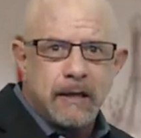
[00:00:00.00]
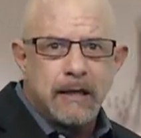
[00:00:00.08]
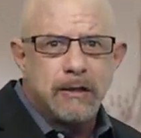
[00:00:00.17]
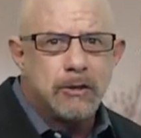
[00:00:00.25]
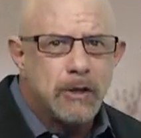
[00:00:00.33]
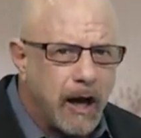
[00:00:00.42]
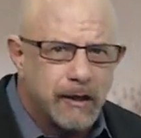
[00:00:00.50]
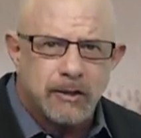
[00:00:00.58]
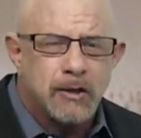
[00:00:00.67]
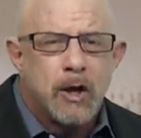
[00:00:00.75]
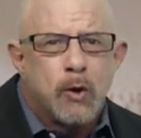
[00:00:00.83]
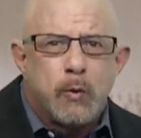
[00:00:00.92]
in
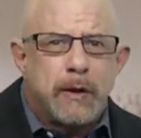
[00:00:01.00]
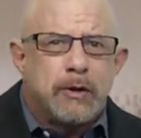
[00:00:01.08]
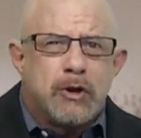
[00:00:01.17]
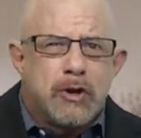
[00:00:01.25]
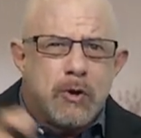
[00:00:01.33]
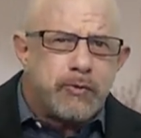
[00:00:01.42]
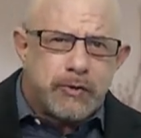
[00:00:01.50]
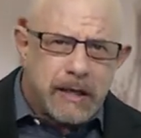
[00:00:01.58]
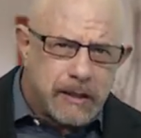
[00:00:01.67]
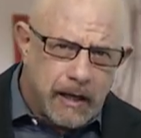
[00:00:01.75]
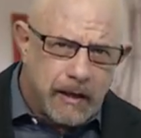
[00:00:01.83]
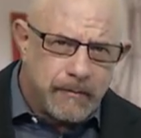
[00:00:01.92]
knots with new
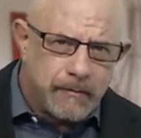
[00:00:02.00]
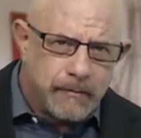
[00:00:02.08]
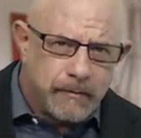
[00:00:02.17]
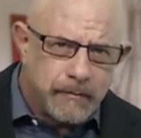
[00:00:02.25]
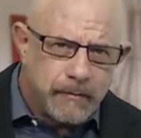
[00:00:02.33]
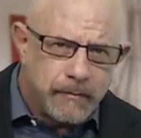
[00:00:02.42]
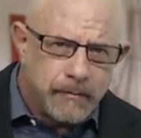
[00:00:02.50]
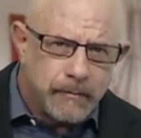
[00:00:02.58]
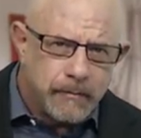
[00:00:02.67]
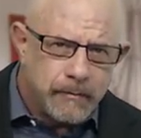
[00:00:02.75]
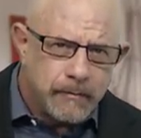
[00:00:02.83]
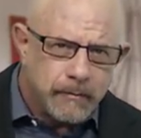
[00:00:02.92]
thinking.
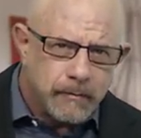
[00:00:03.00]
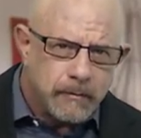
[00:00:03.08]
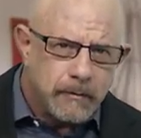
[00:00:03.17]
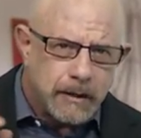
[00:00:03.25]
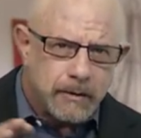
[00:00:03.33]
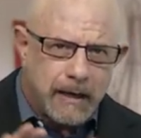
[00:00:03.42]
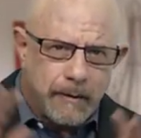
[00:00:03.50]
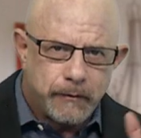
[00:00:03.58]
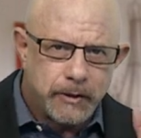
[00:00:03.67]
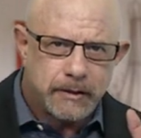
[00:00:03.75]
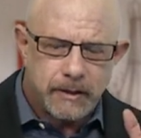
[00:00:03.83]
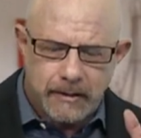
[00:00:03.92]
Now stop for
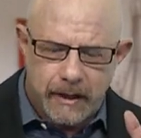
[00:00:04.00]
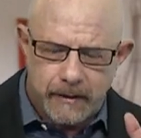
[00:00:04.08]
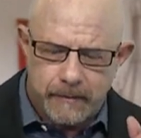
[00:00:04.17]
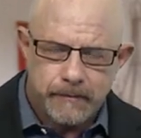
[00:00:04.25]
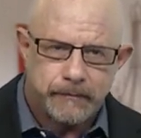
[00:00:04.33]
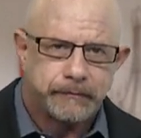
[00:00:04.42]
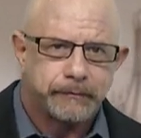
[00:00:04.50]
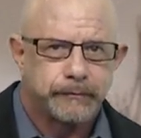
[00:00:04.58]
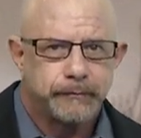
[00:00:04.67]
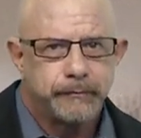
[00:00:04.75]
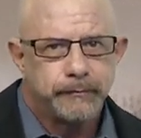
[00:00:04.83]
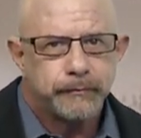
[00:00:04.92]
just a second
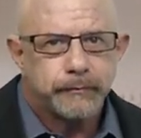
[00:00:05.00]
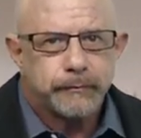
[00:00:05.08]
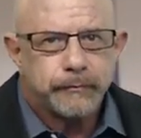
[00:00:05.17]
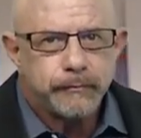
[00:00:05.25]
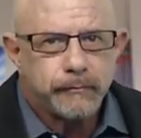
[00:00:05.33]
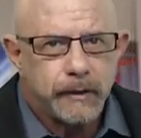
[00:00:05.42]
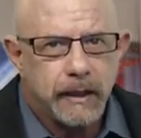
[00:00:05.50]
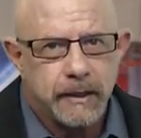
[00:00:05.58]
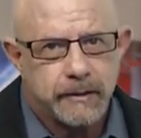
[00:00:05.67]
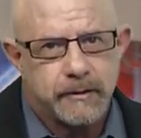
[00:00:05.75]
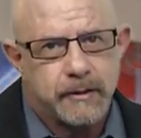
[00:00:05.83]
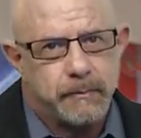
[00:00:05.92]
and
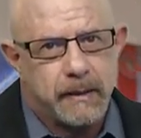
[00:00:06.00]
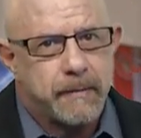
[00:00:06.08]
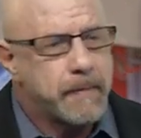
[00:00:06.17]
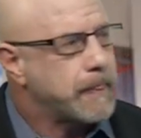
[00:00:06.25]
listen to me.